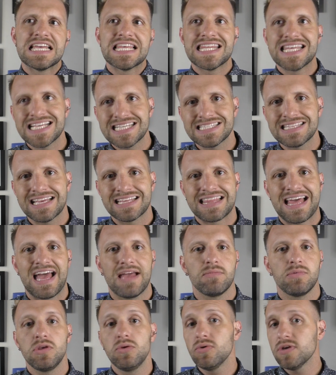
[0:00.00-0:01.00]
Things like
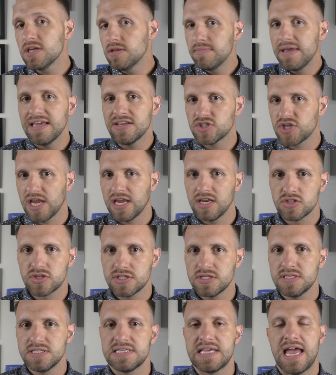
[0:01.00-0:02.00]
that. You can make
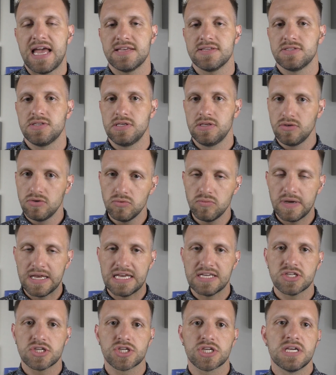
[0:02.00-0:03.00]
changes as you
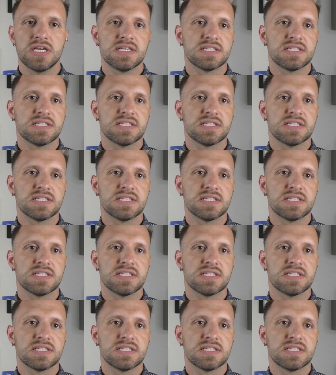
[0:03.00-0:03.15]
wish.